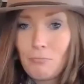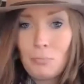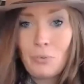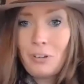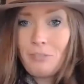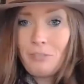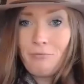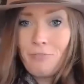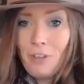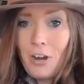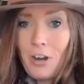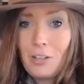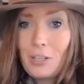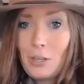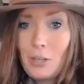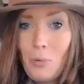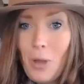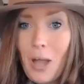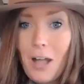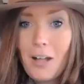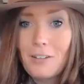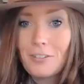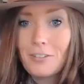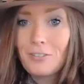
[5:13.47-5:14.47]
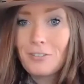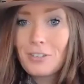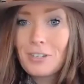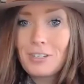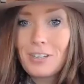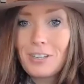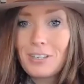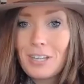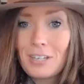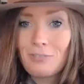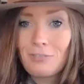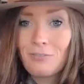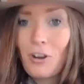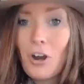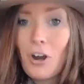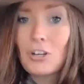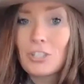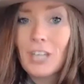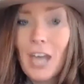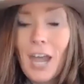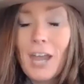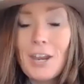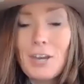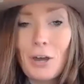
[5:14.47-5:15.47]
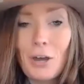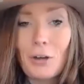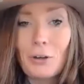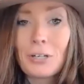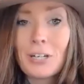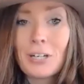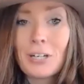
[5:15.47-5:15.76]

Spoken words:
fairly well as far as I know.